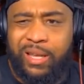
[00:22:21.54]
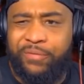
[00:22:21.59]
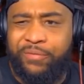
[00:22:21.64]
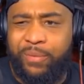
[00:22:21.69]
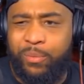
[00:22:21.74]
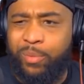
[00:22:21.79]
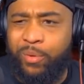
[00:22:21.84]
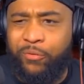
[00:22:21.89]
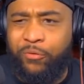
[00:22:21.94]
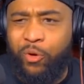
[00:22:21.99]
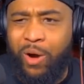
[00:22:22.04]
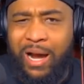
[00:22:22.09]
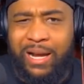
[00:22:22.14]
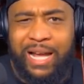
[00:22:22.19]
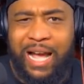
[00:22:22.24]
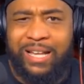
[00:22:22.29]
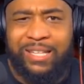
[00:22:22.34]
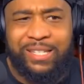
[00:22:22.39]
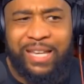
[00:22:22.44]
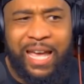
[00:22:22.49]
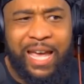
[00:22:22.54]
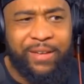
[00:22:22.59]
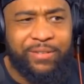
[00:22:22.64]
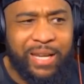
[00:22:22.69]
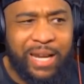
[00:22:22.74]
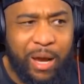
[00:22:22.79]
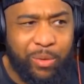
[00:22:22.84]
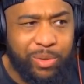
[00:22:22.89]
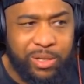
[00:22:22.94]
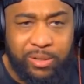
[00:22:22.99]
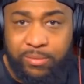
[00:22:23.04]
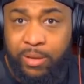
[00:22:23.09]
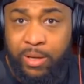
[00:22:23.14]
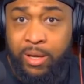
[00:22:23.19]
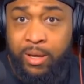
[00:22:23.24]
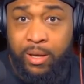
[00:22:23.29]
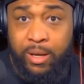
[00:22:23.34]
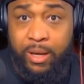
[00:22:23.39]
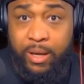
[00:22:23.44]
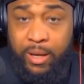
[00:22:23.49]
before I got saved and I was
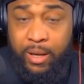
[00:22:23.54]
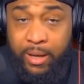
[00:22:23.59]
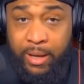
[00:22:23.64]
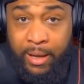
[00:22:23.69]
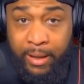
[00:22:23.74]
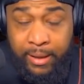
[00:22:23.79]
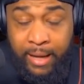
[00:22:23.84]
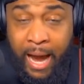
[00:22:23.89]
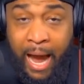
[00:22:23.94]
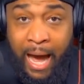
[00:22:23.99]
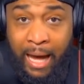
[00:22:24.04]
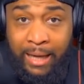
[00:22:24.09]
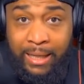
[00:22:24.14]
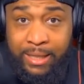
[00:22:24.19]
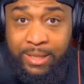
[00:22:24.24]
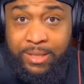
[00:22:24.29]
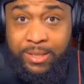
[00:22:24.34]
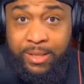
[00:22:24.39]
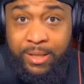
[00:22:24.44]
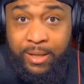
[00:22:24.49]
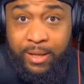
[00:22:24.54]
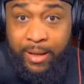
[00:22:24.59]
in college